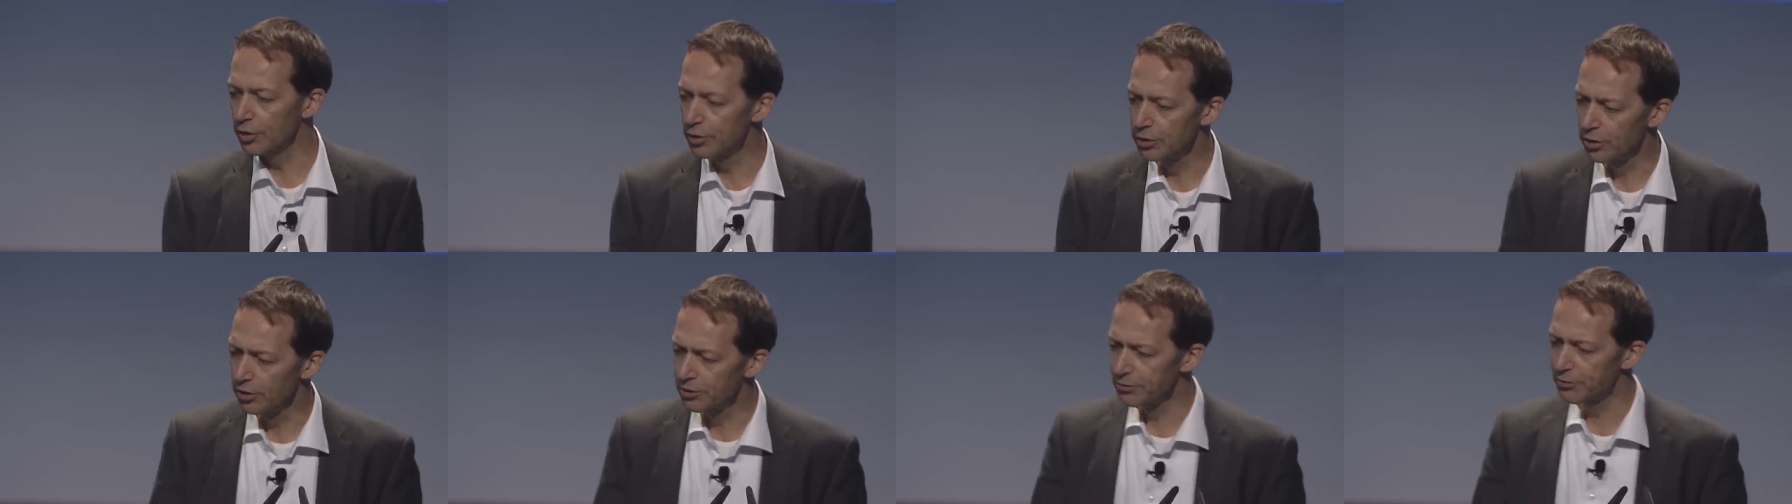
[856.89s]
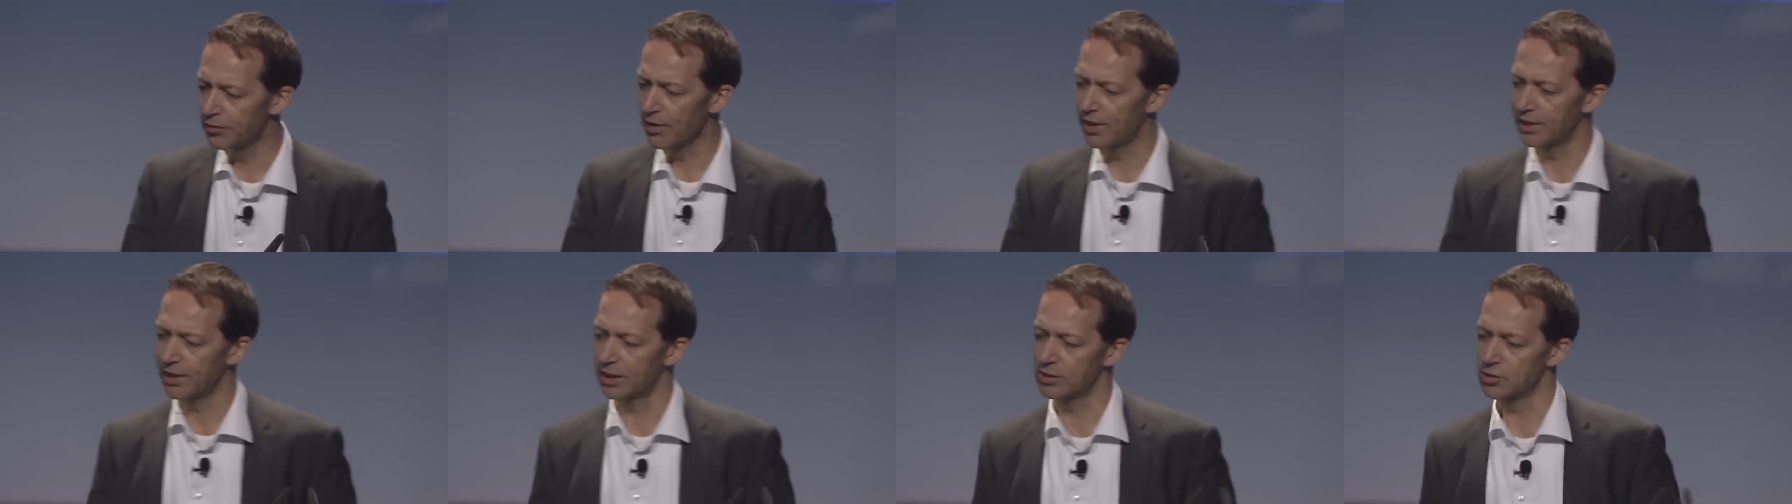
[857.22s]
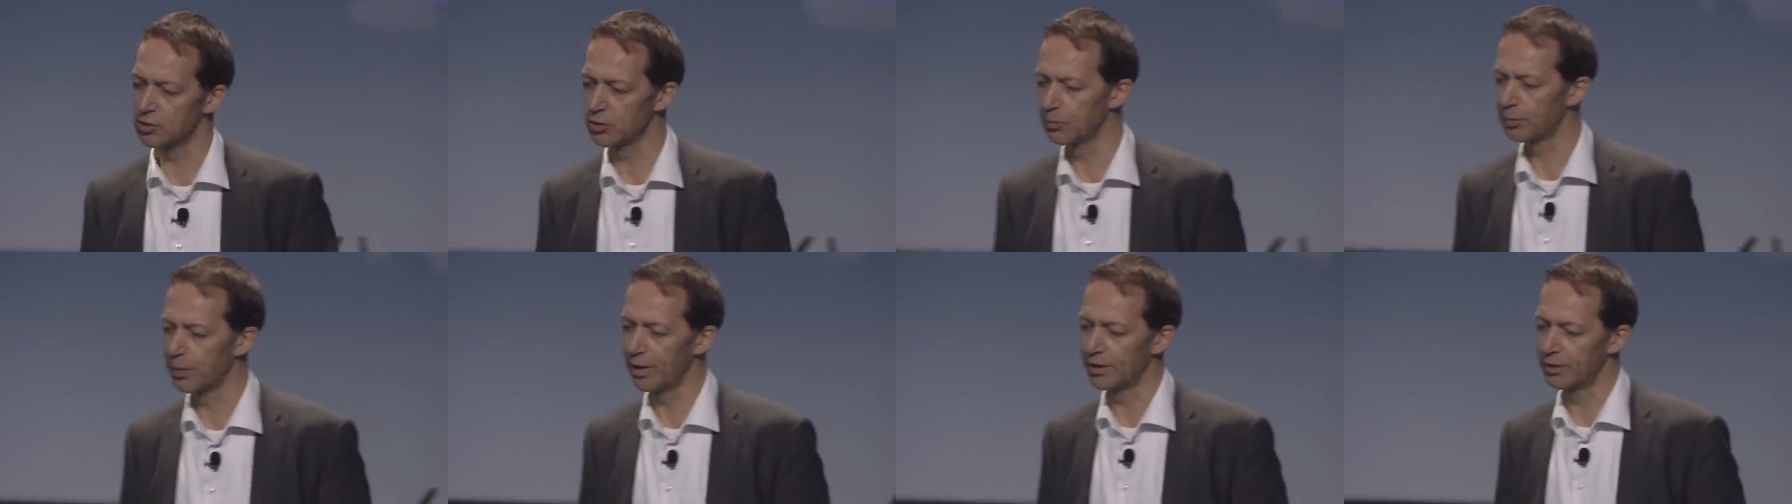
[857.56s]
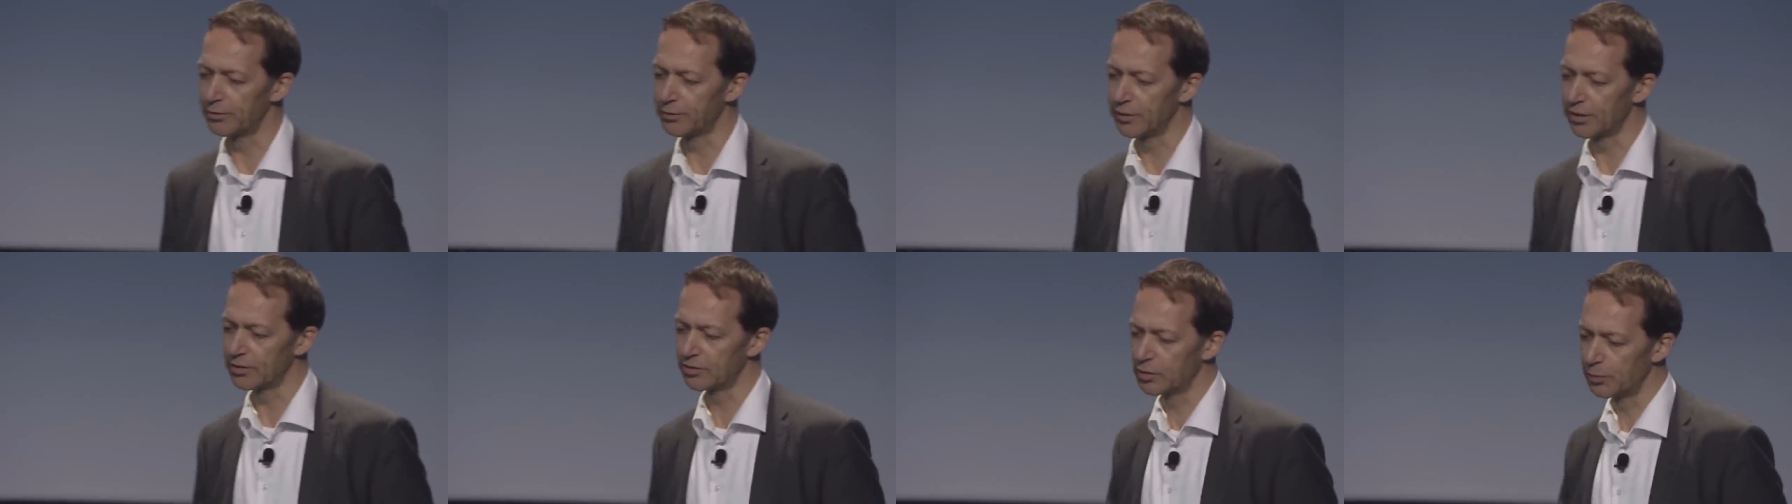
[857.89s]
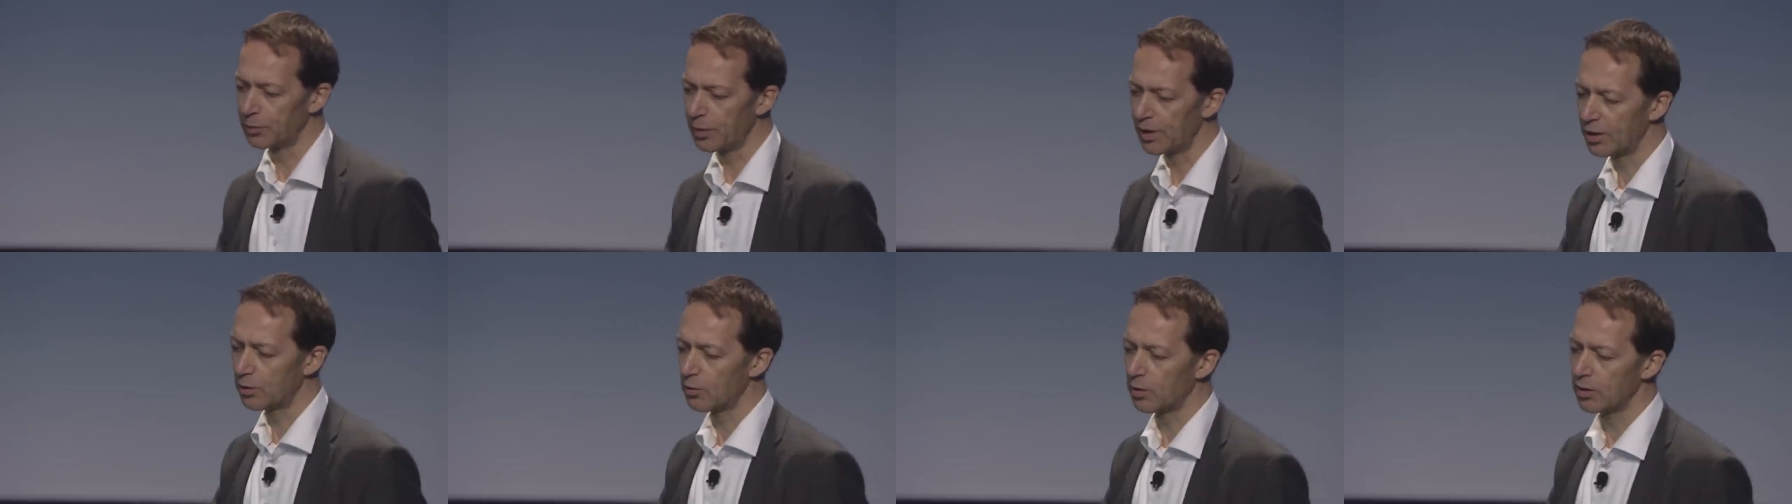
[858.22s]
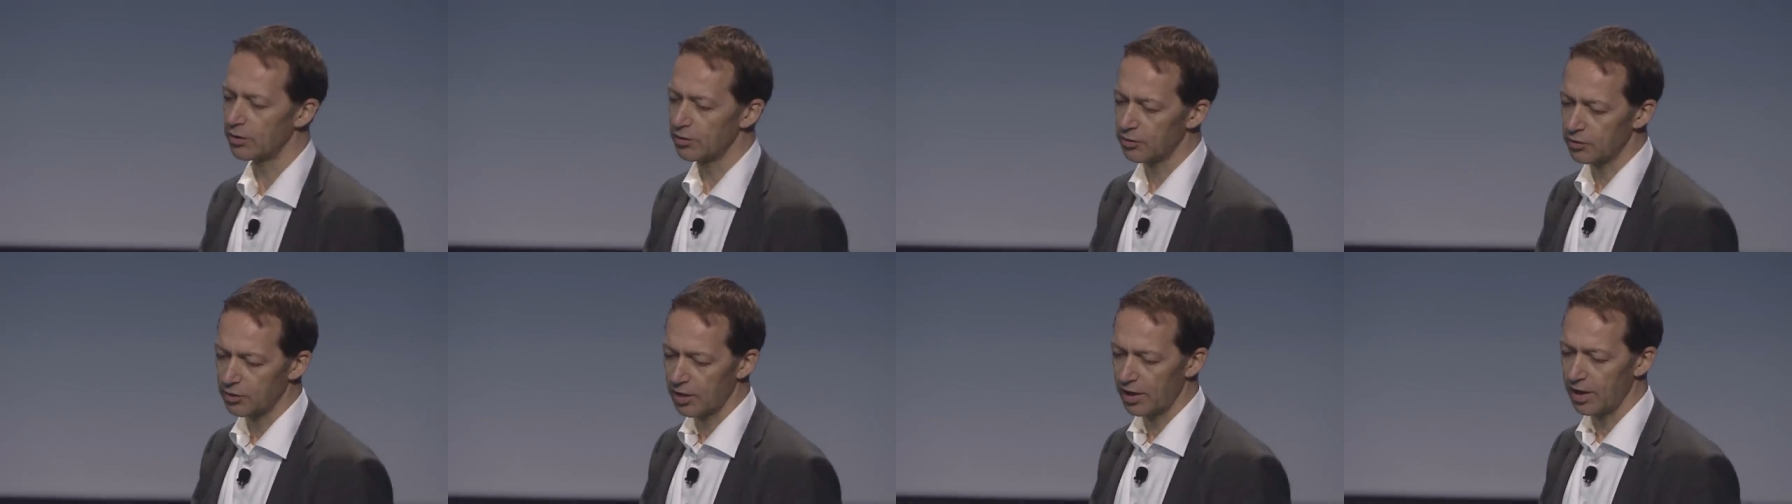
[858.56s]
non-financial benefits, the big
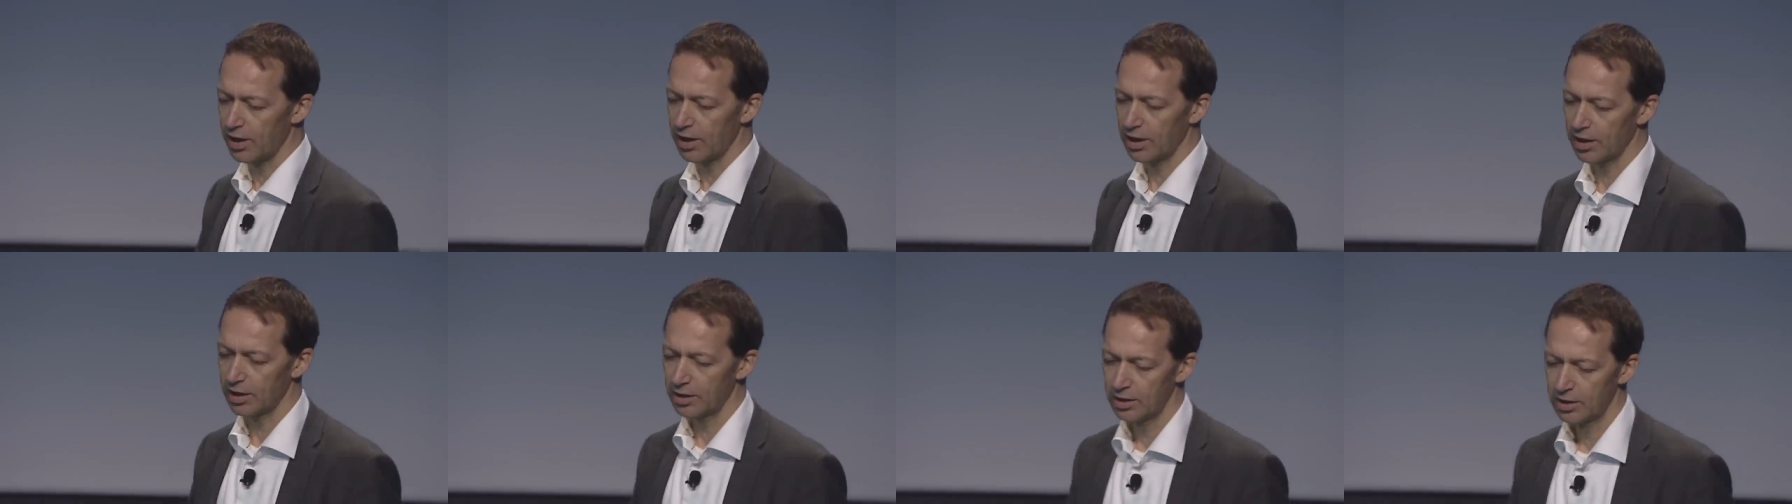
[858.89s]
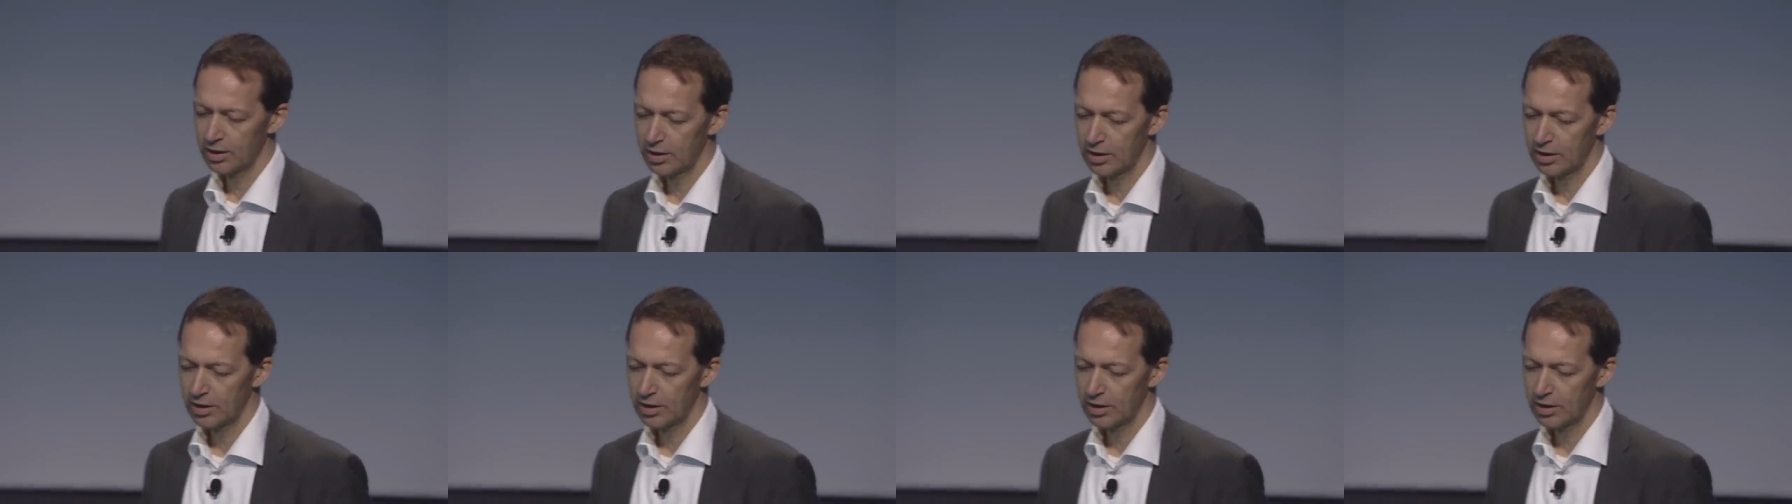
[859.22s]
ones here